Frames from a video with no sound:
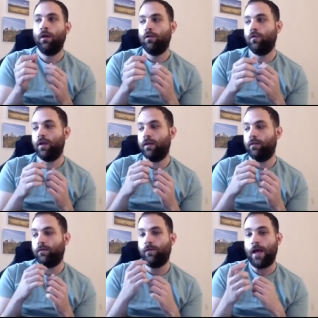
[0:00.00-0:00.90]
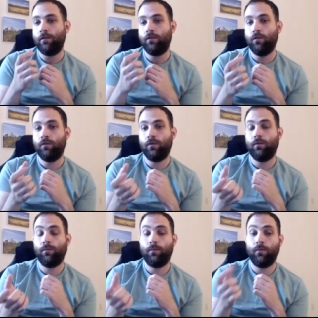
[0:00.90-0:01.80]
you can de facto
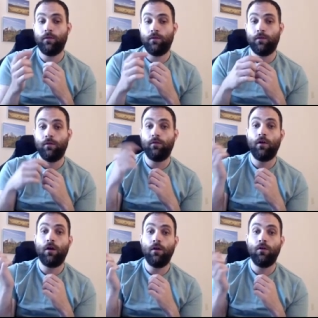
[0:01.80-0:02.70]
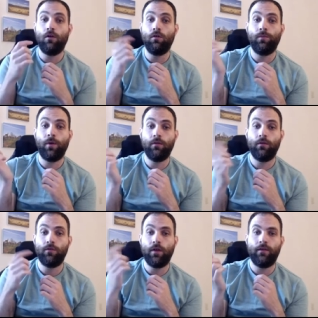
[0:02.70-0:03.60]
dis- discard old parts of
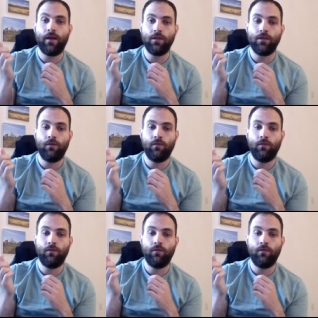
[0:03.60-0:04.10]
transactions